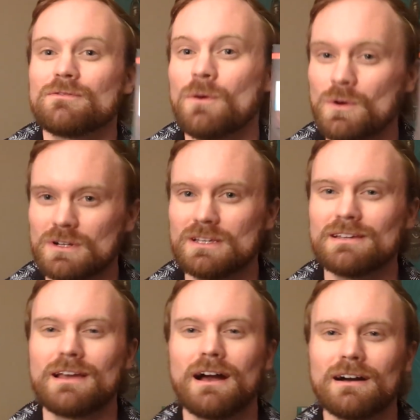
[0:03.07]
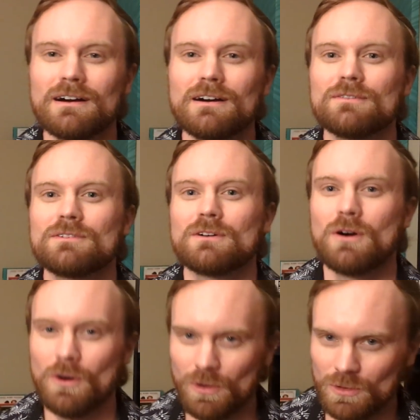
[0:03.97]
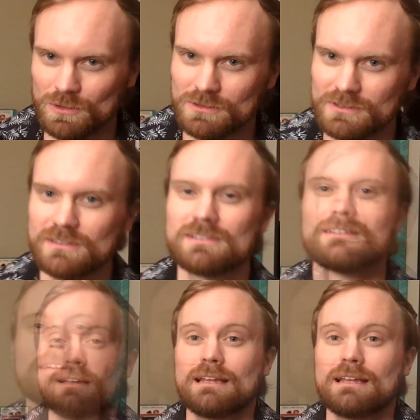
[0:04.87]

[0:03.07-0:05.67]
40 of Holes.